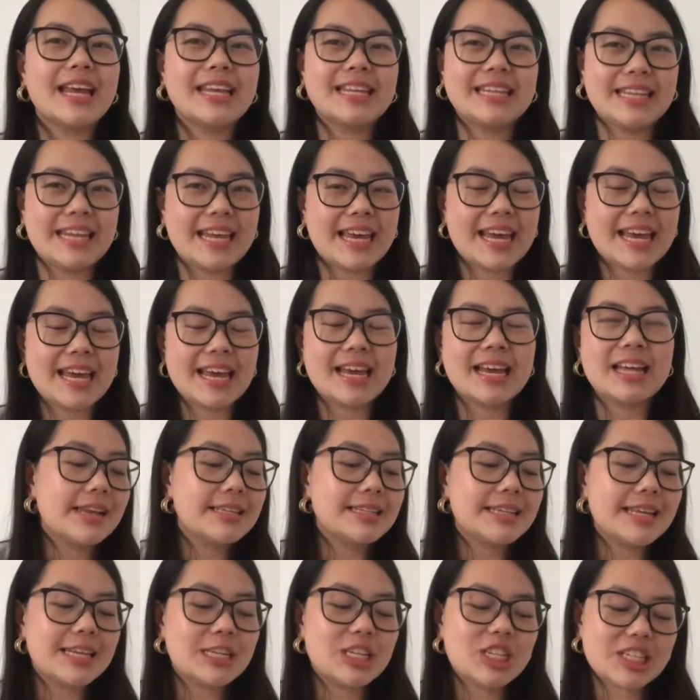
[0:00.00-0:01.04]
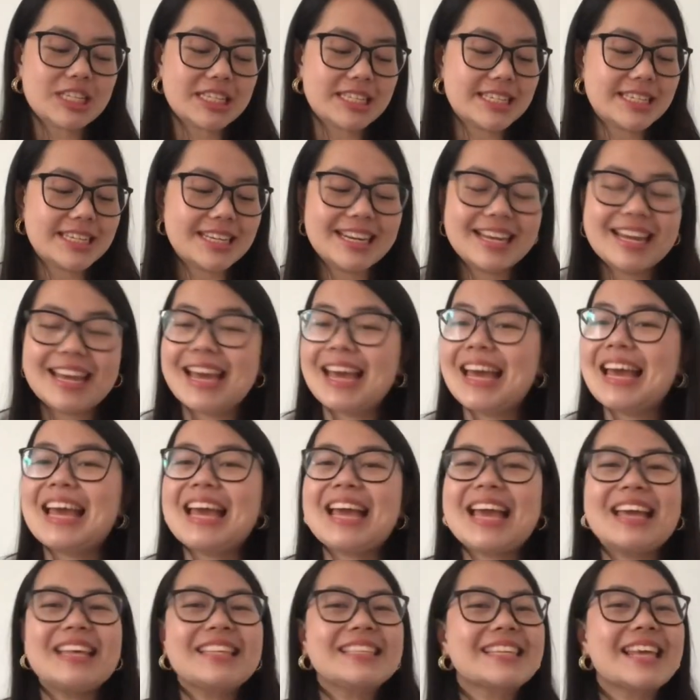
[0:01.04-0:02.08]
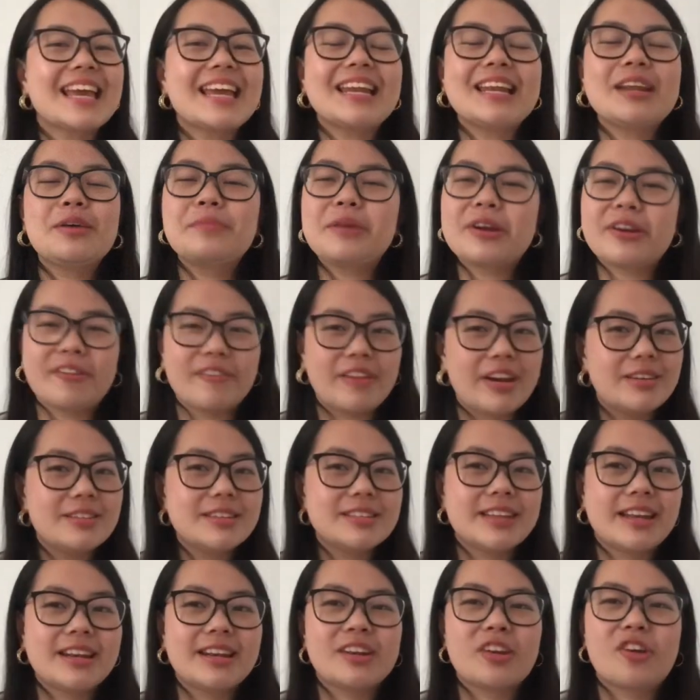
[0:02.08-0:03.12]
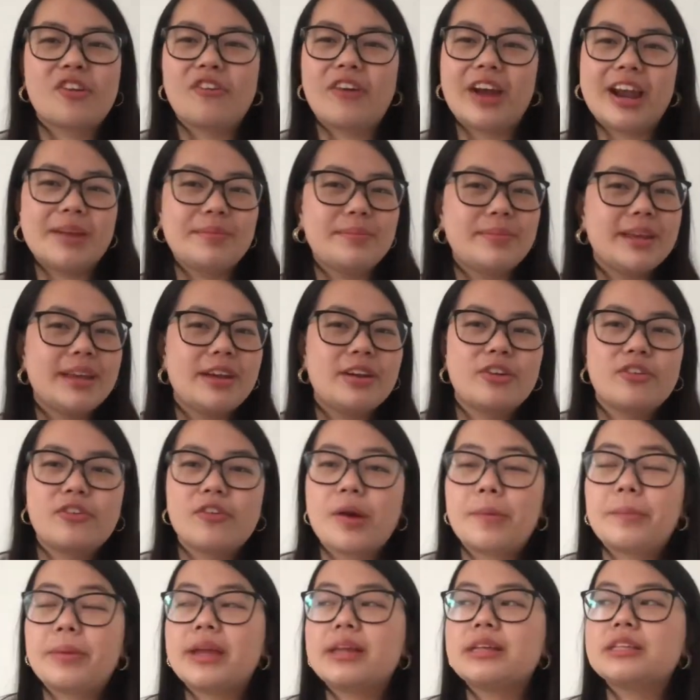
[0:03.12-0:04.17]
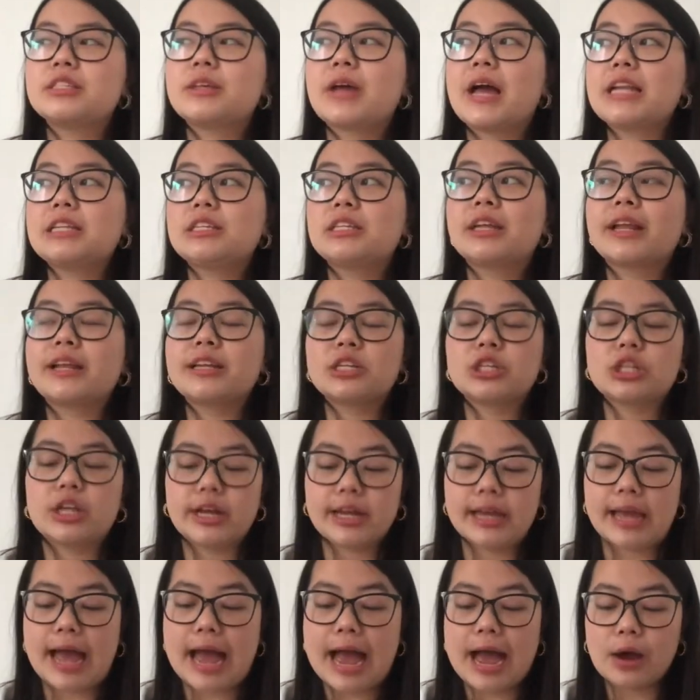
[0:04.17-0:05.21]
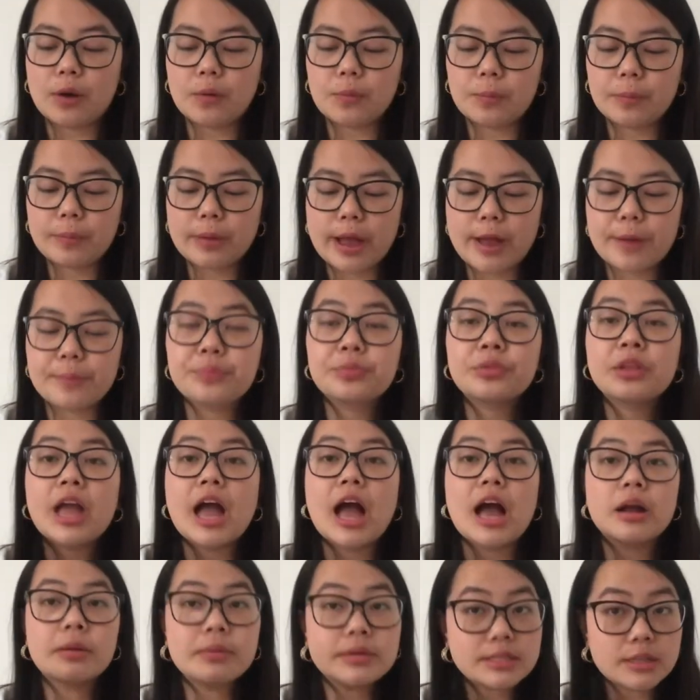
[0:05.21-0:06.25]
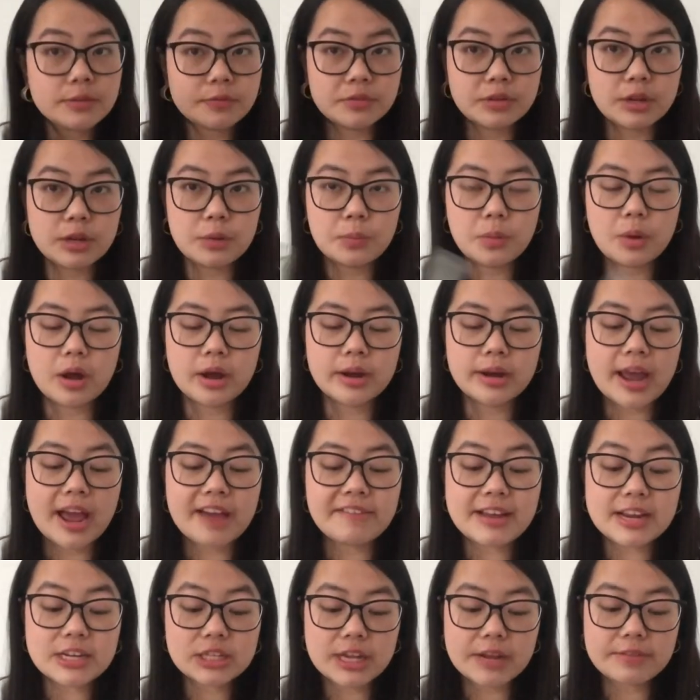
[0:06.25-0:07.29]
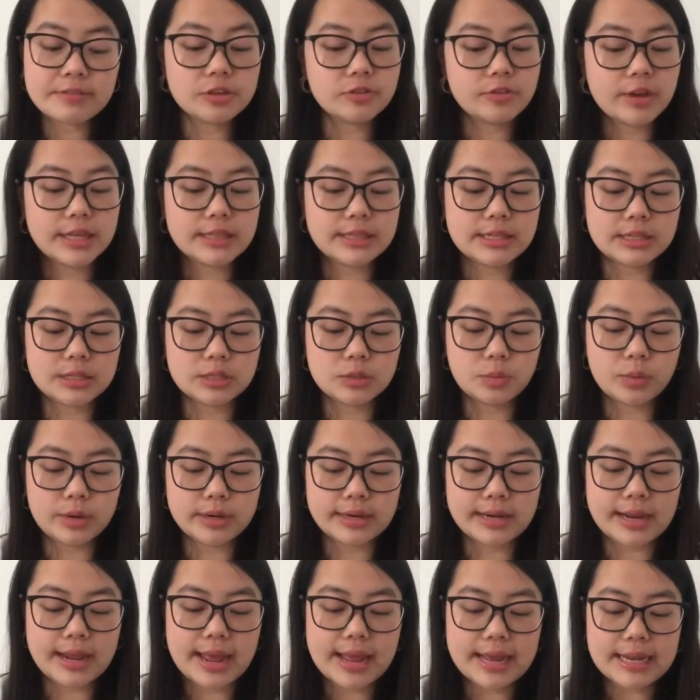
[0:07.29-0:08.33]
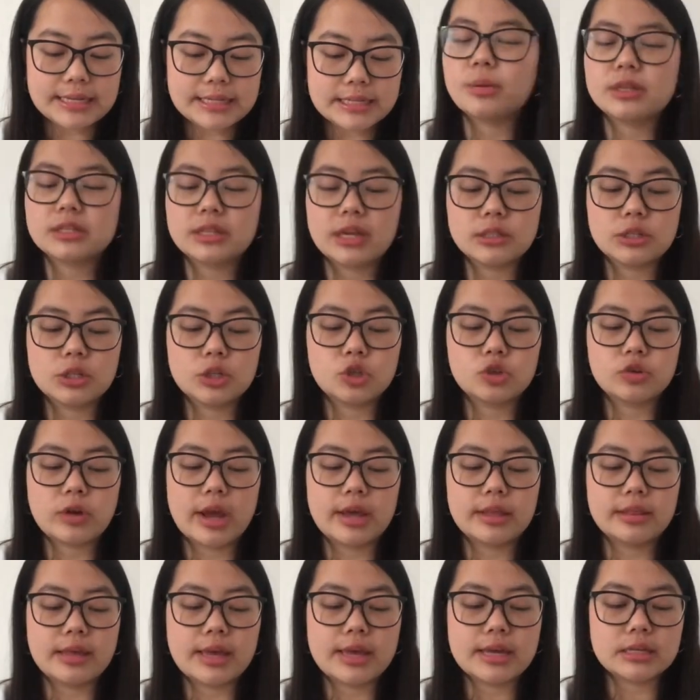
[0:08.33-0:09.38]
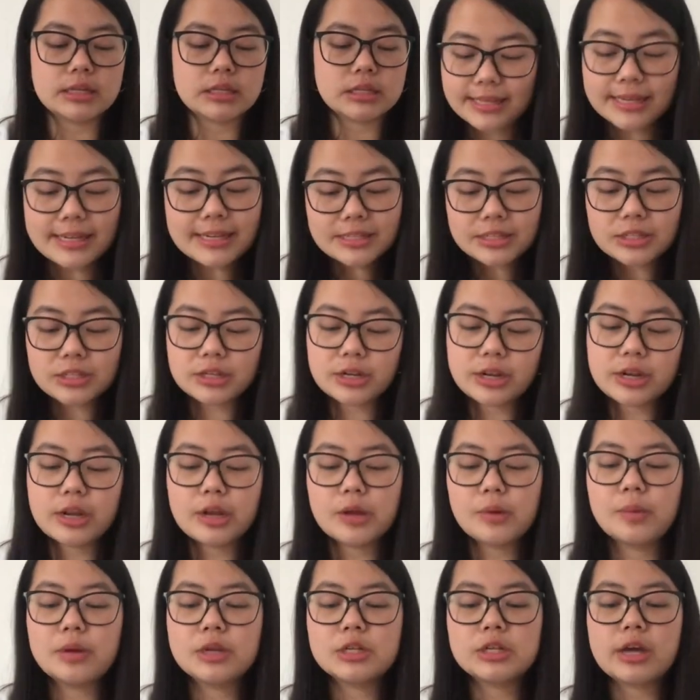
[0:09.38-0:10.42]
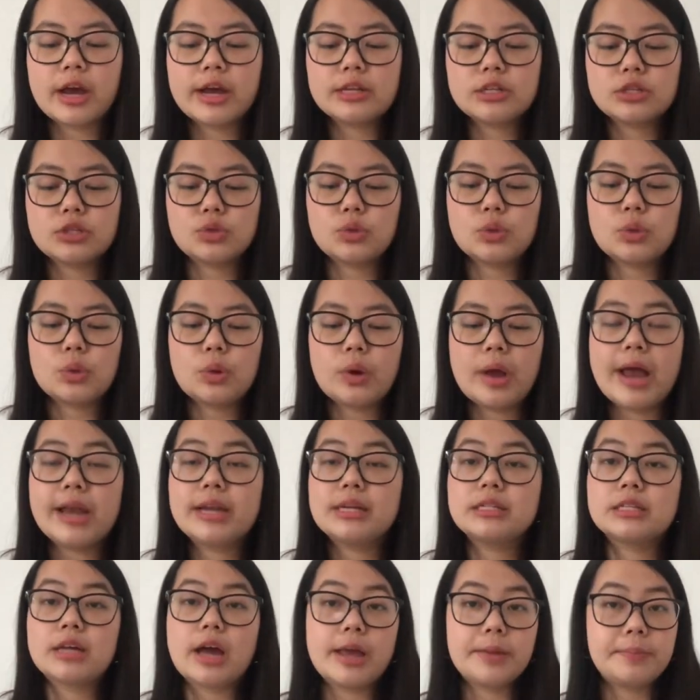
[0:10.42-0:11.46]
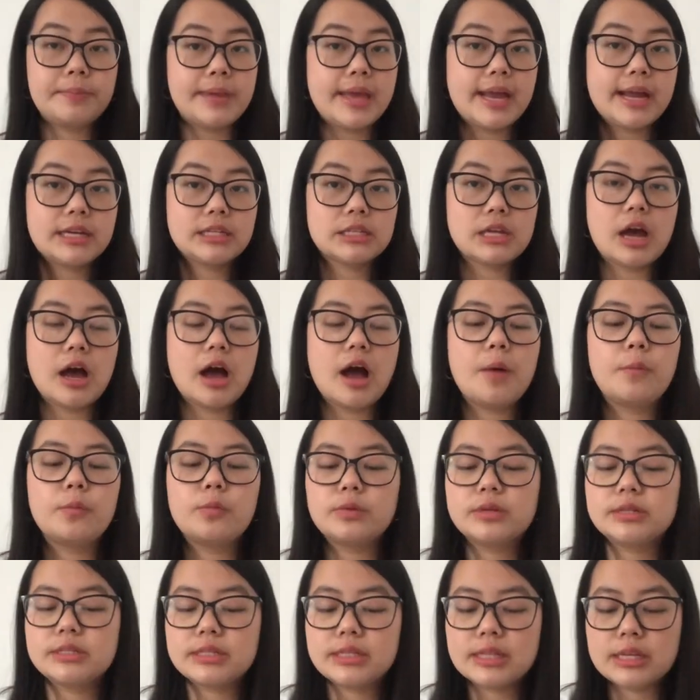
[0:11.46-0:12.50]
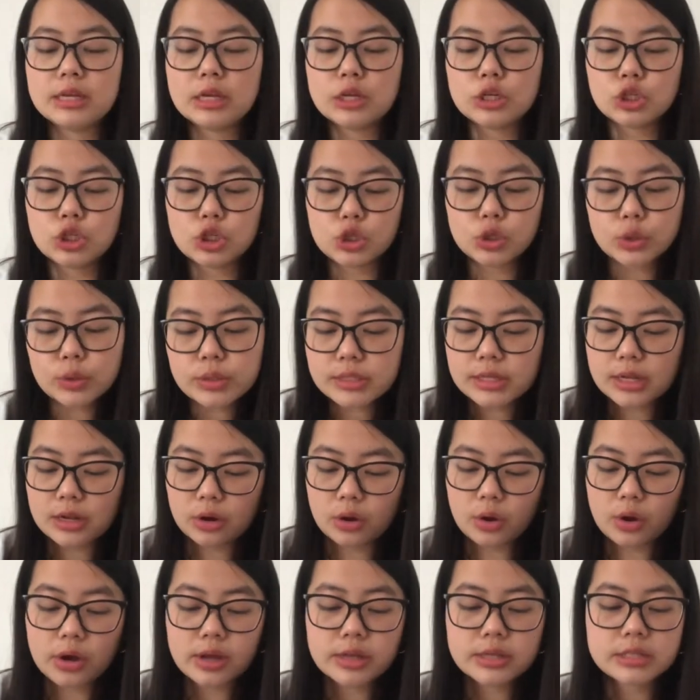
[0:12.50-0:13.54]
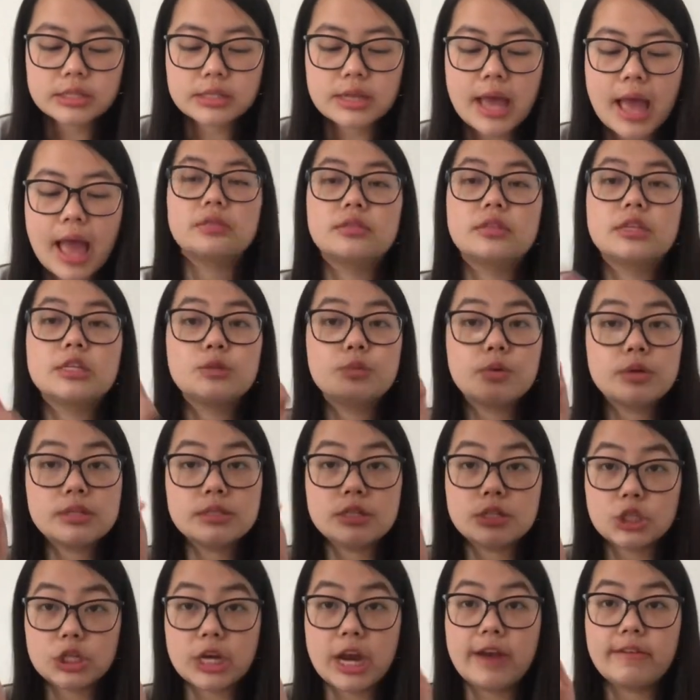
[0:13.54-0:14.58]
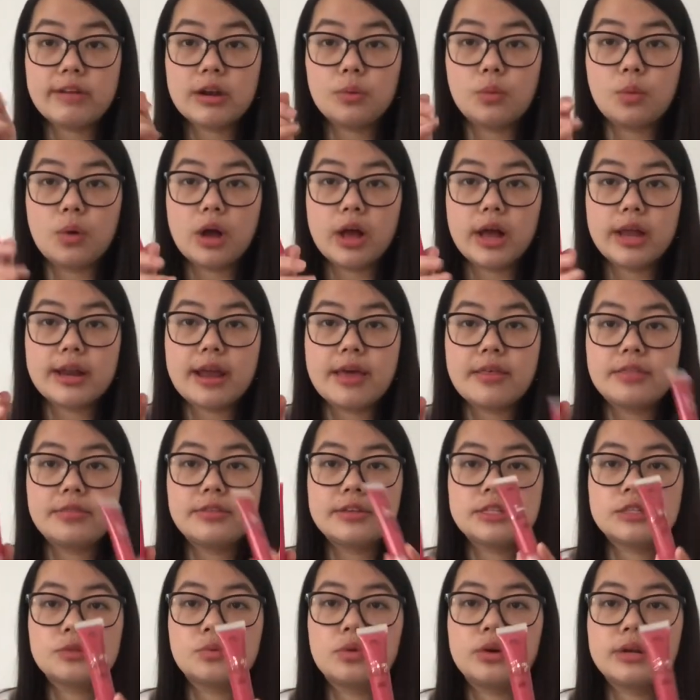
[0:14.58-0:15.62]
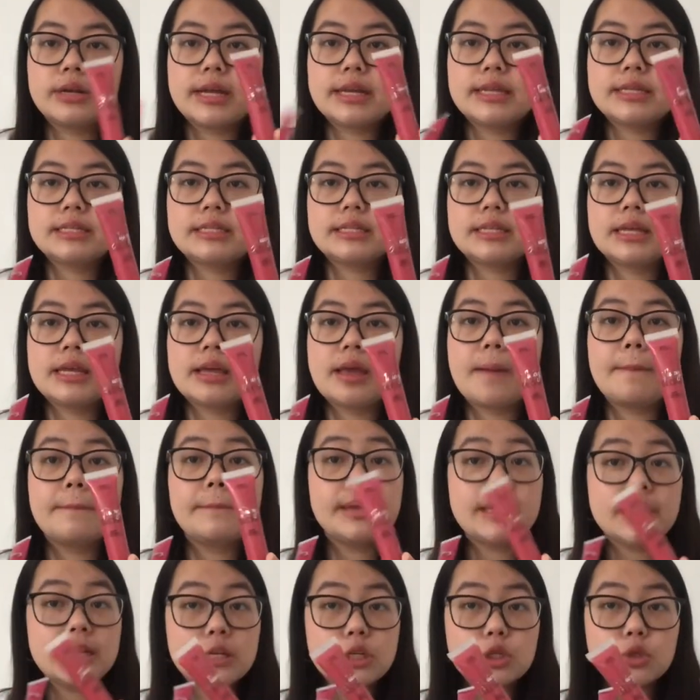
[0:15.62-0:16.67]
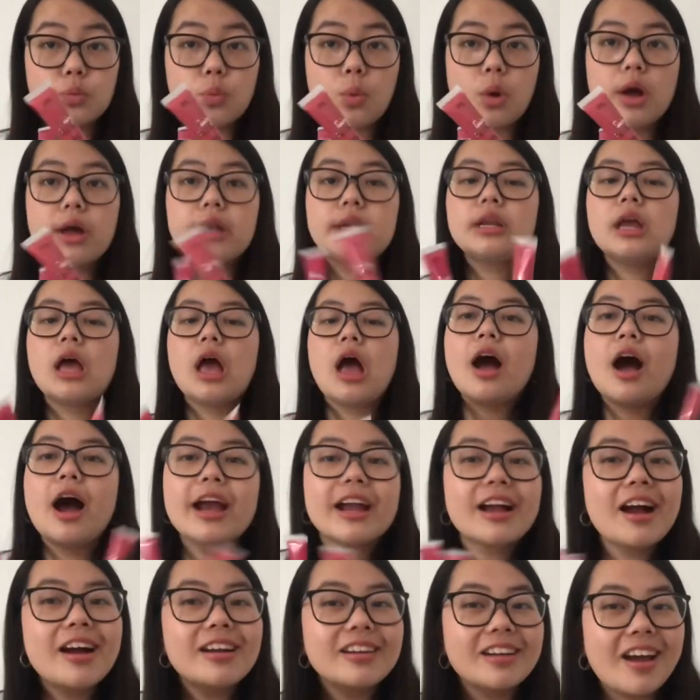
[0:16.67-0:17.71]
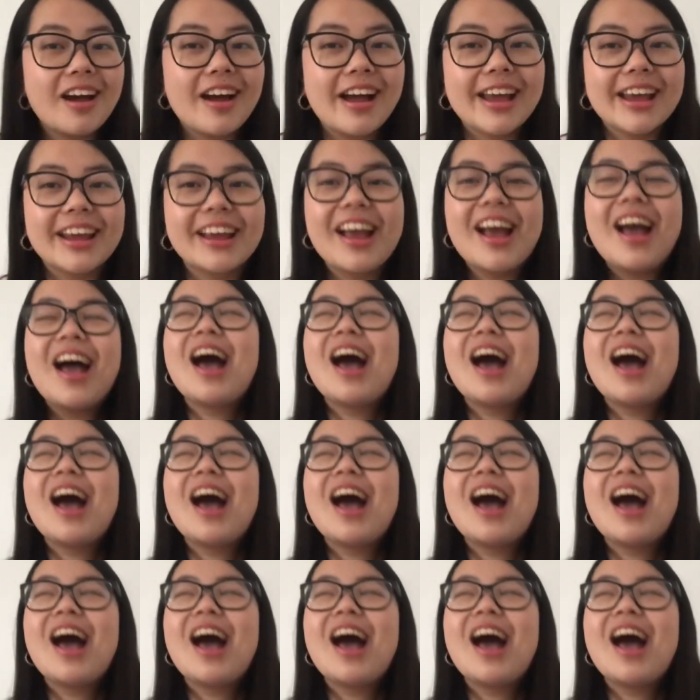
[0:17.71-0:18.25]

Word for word: a year and it's getting a little bit gross and grimy and grubby, so I had to like chuck it out, but I got myself a new one. I actually haven't tried this one yet. I'm excited to try this. These 2 which I saw and I picked up was the Juicy Gloss. This one's the cherry one and then this one is the peach one. I can't lie,